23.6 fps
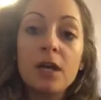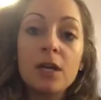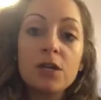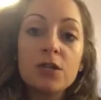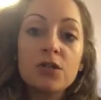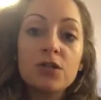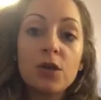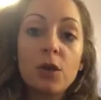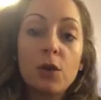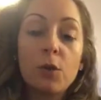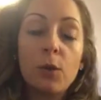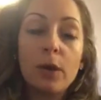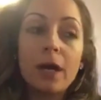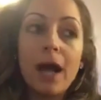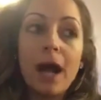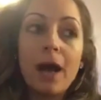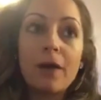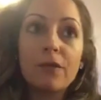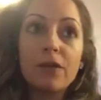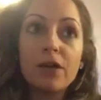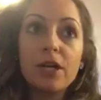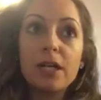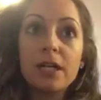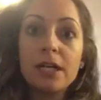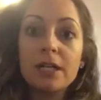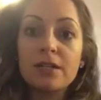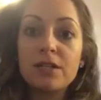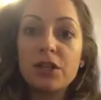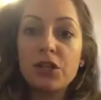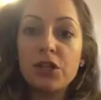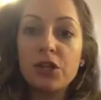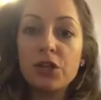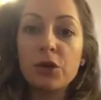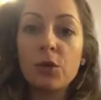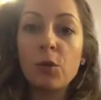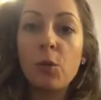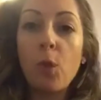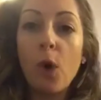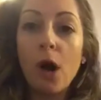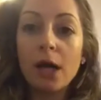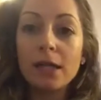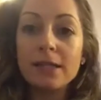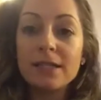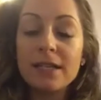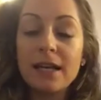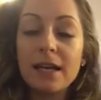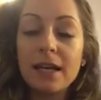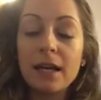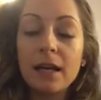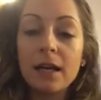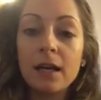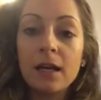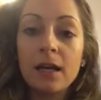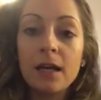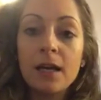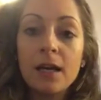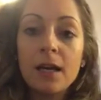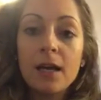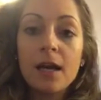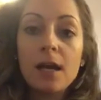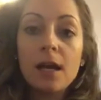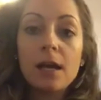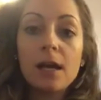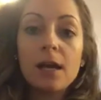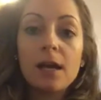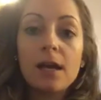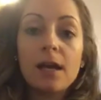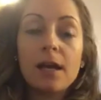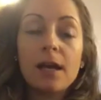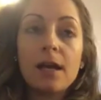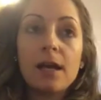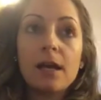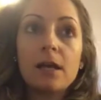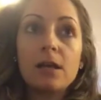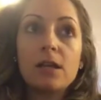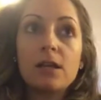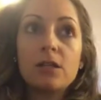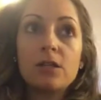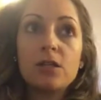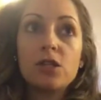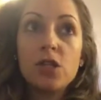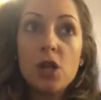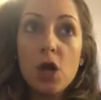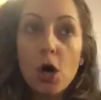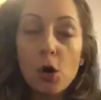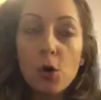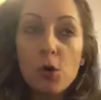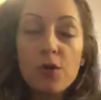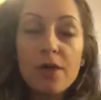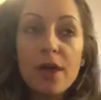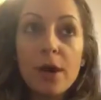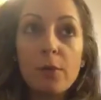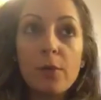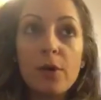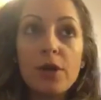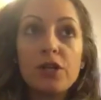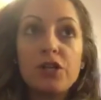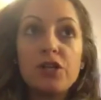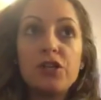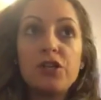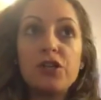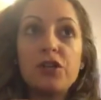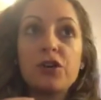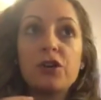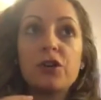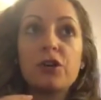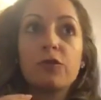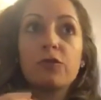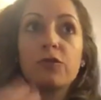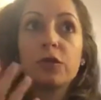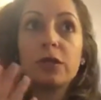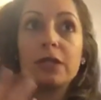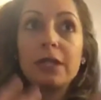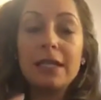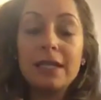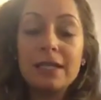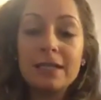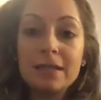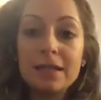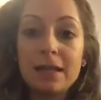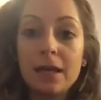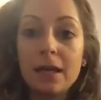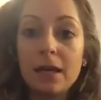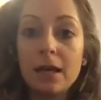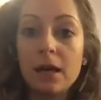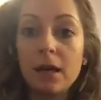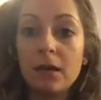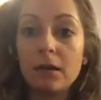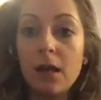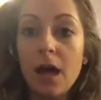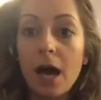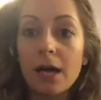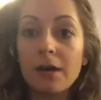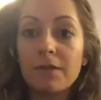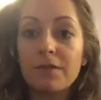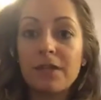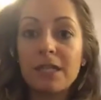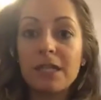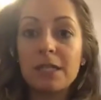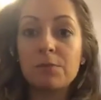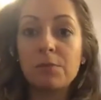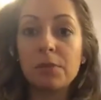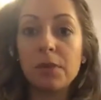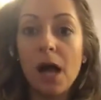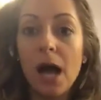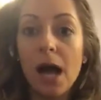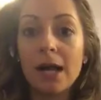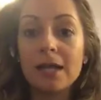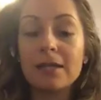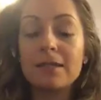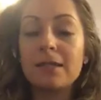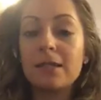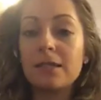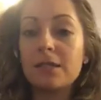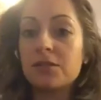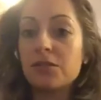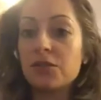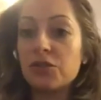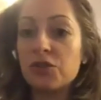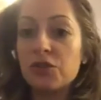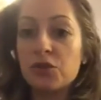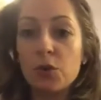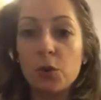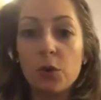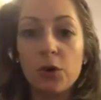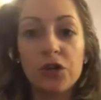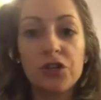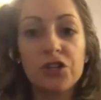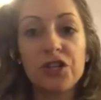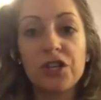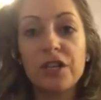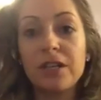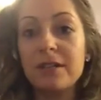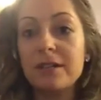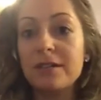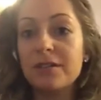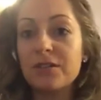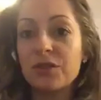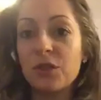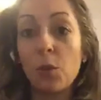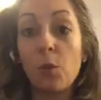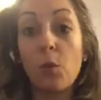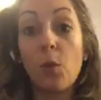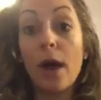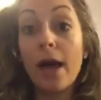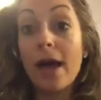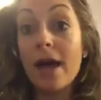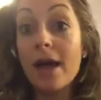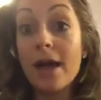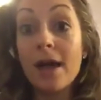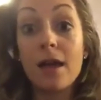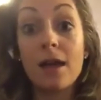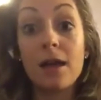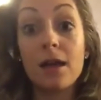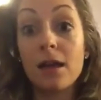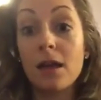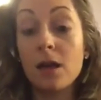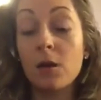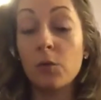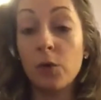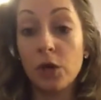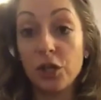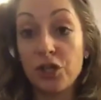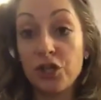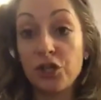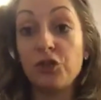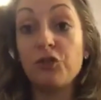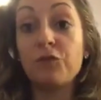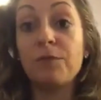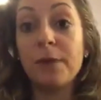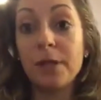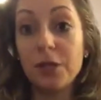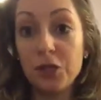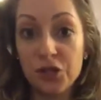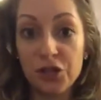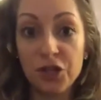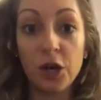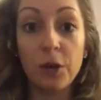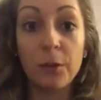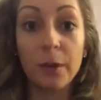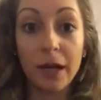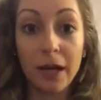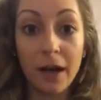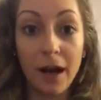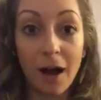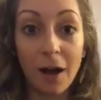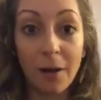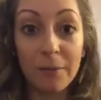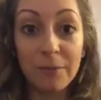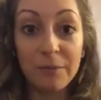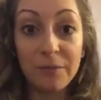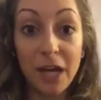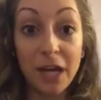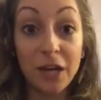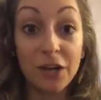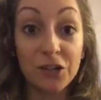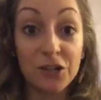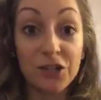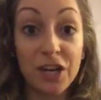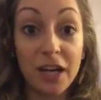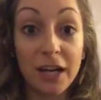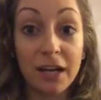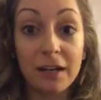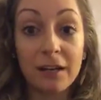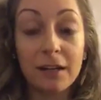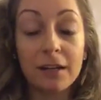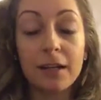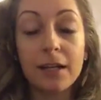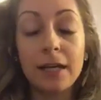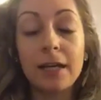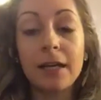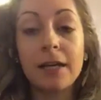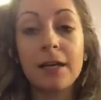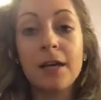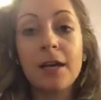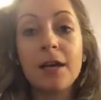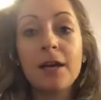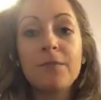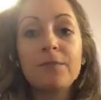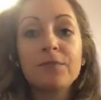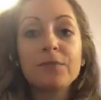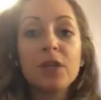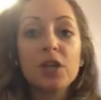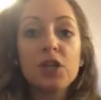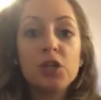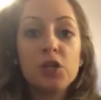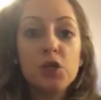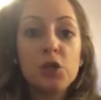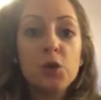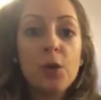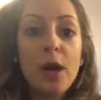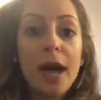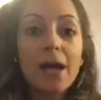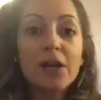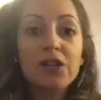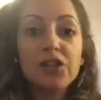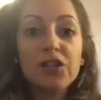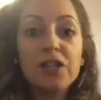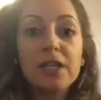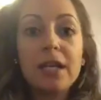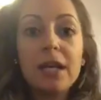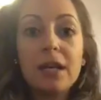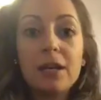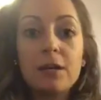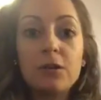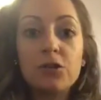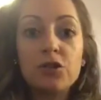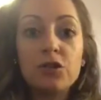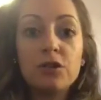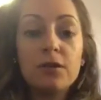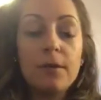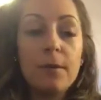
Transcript: So whatever it is that you're wanting, know that when you're releasing a lot of these blocks, these distortions, the way in which you've been showing up energetically, you actually can